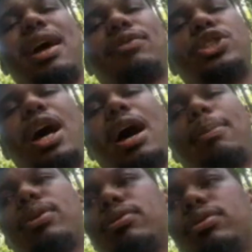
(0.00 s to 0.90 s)
have a
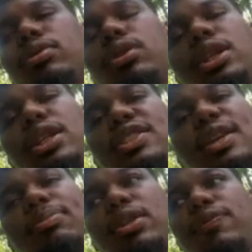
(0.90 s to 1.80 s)
job. He needs
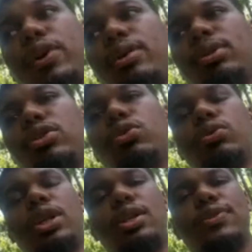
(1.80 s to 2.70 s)
something for him to
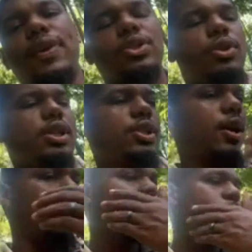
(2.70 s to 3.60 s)
do to get his frustration
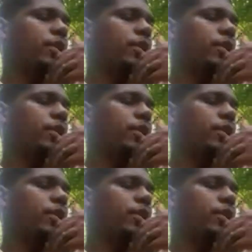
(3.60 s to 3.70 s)
out,